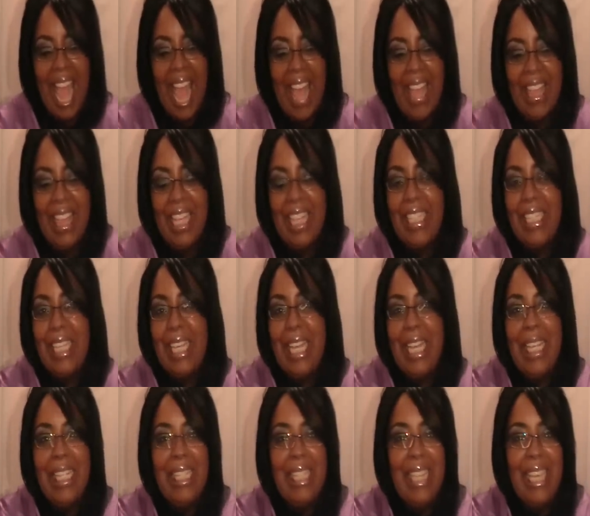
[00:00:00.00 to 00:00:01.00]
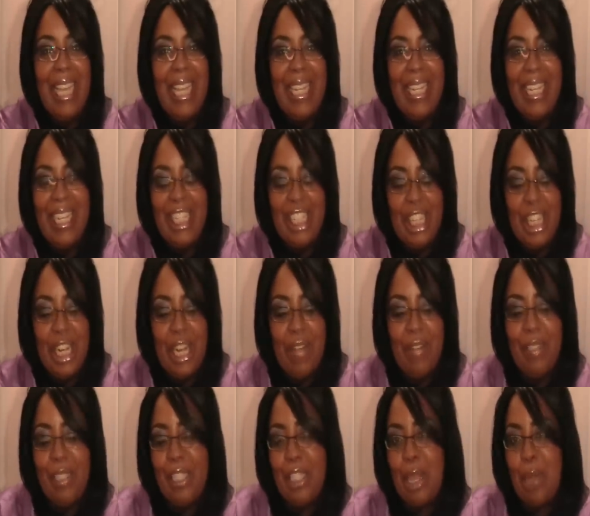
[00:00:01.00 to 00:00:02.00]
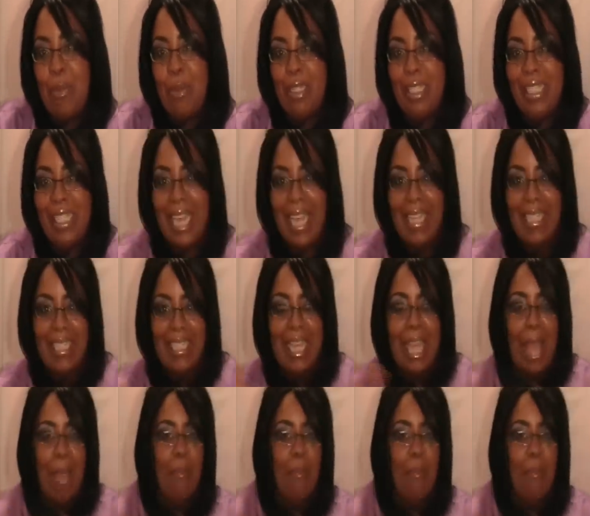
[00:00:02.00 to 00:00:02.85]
And this is the edition of Summer Sexy.